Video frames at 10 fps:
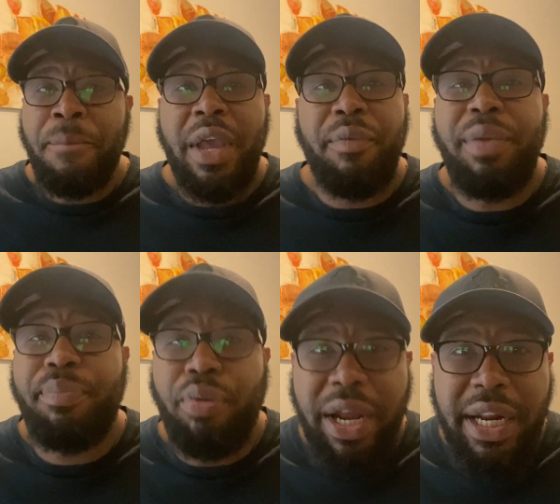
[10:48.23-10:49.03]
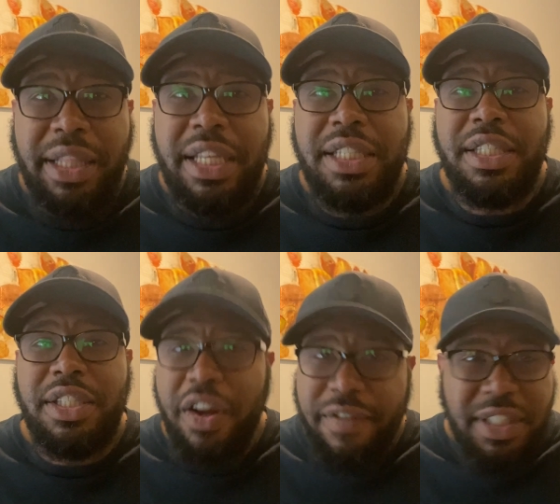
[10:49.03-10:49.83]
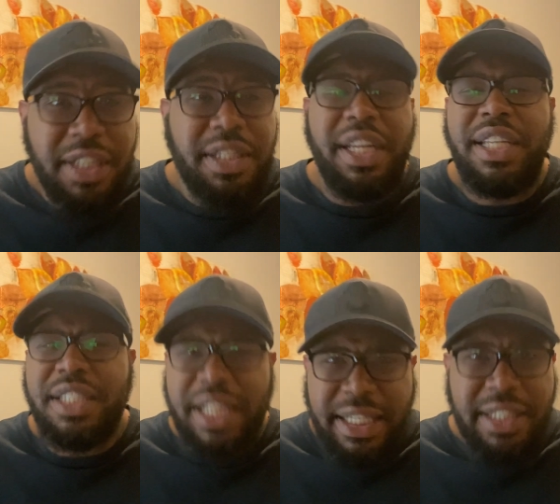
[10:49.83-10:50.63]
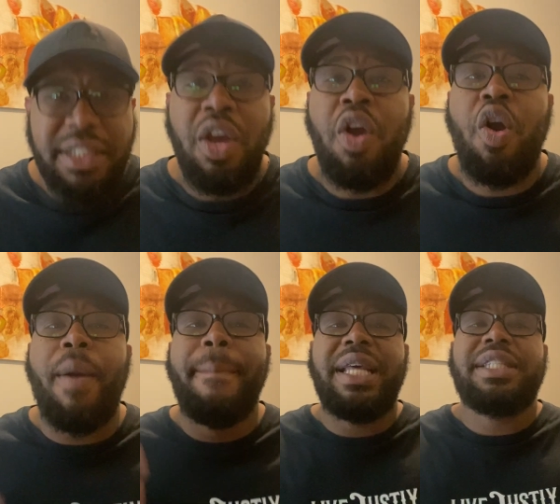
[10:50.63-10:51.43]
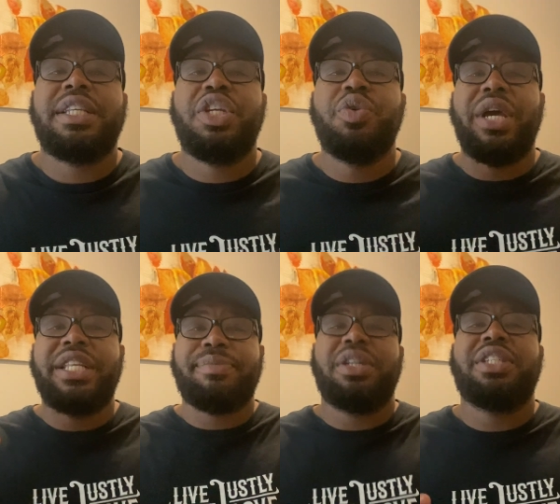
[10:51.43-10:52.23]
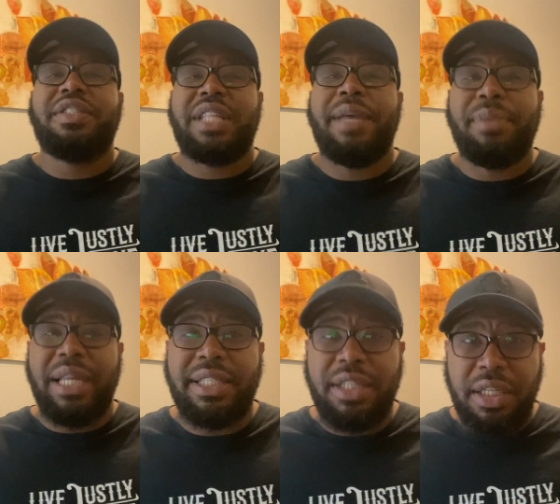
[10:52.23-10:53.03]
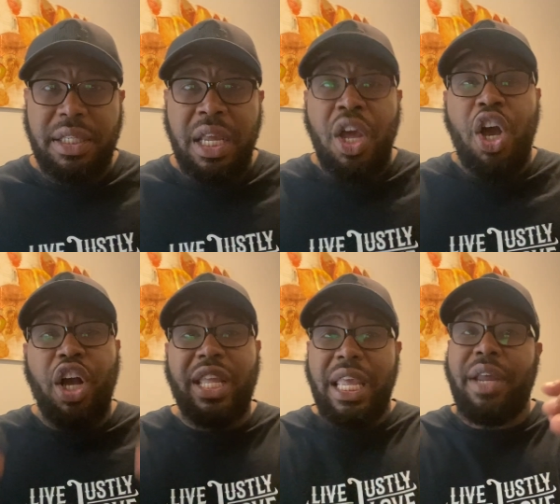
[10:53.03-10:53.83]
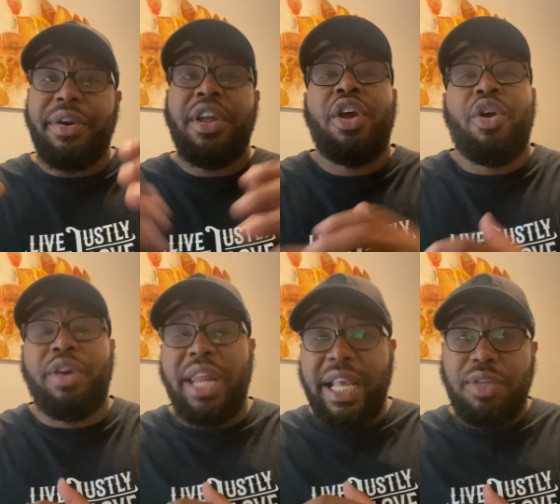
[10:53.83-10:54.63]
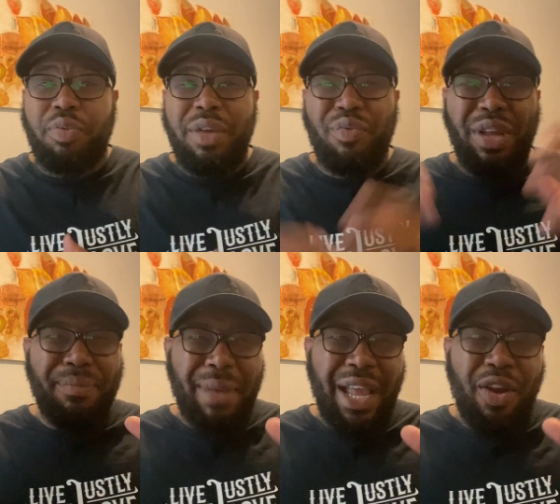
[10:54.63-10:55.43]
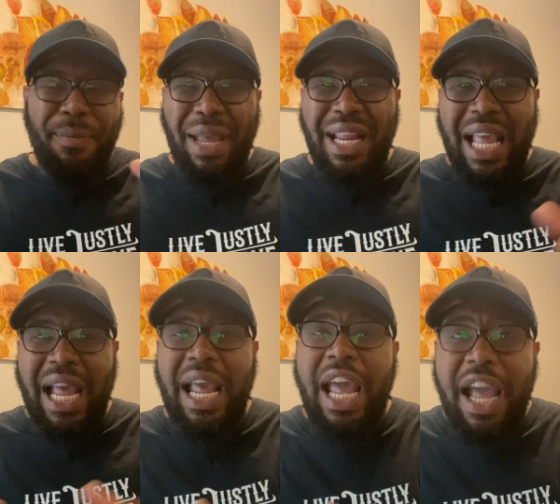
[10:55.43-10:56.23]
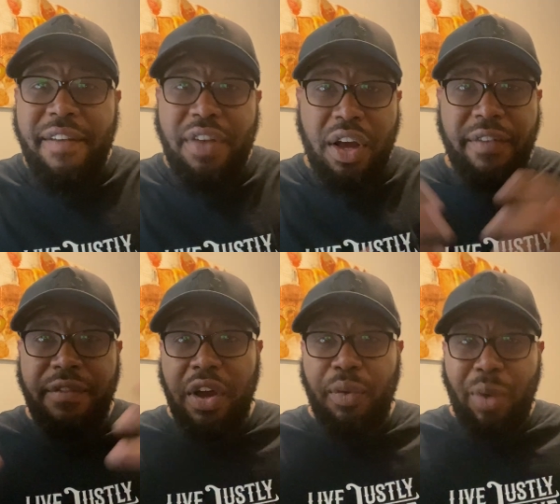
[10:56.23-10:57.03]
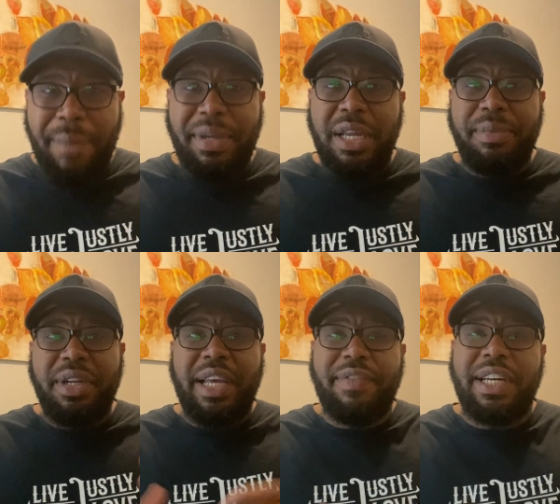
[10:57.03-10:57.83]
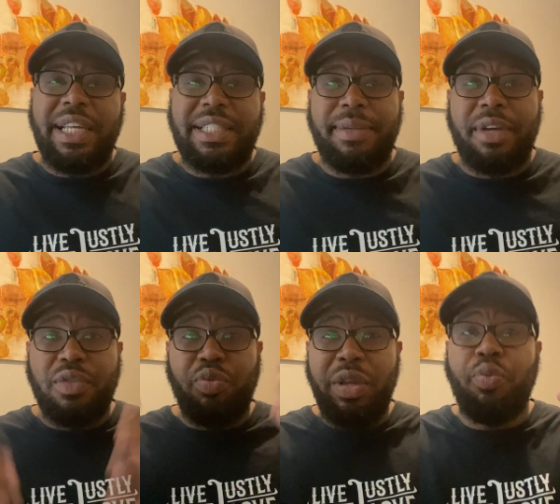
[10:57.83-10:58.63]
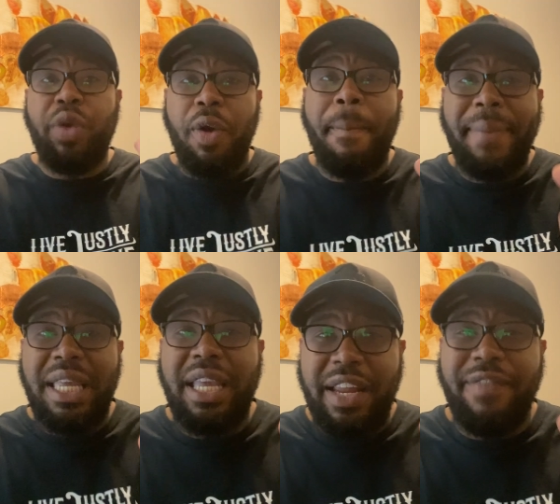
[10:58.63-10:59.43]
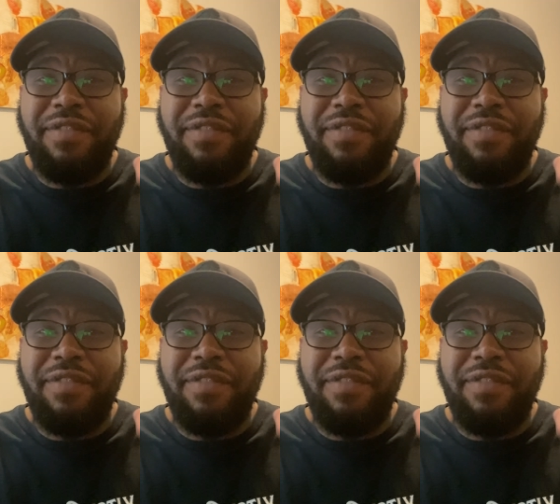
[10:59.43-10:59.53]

And we pray that these services and these lessons are blessing you as much as they bless us. Again, Next week, we may or may not have a, a YPWW lesson because we will be in